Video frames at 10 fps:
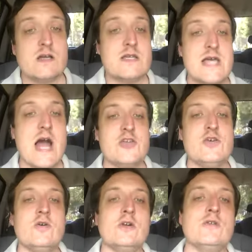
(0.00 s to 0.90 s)
Because how are
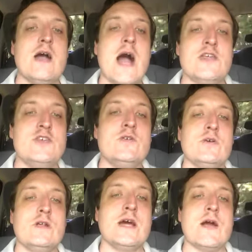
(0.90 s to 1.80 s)
you gonna how are you
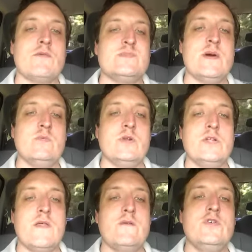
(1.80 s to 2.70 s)
gonna not respect one
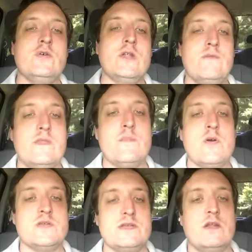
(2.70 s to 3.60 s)
another if you gonna if that
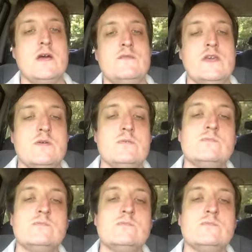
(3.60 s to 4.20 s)
person's gonna love you?